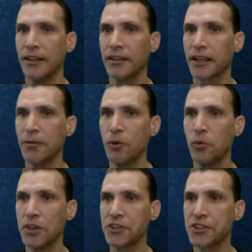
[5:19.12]
Okay, well,
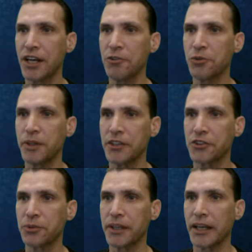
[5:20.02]
what sound
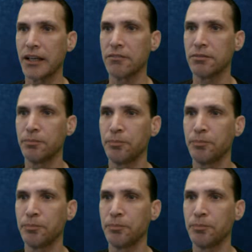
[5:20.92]
tweaks do we have?